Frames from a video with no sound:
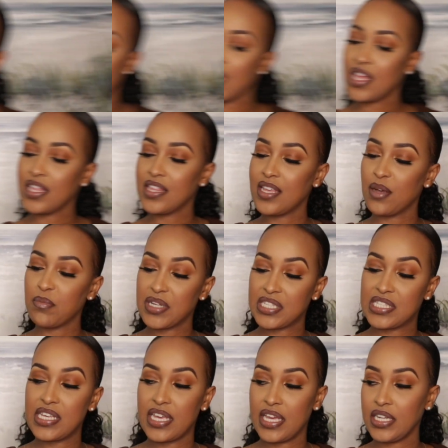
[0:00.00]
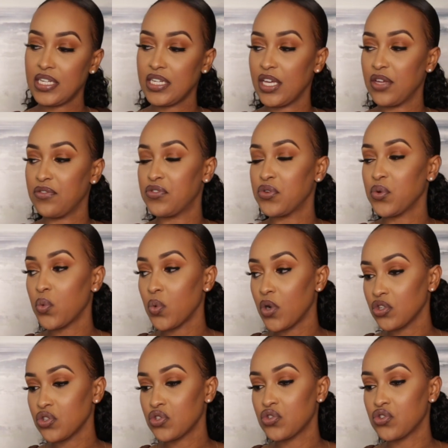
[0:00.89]
so number 10 if you
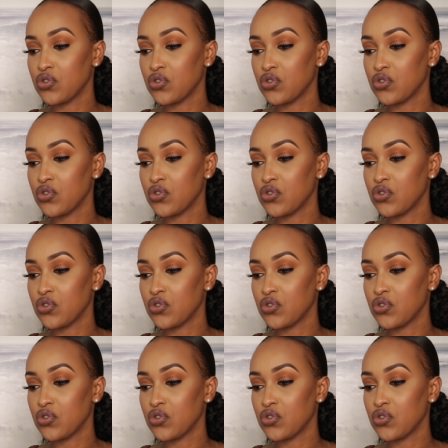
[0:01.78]
want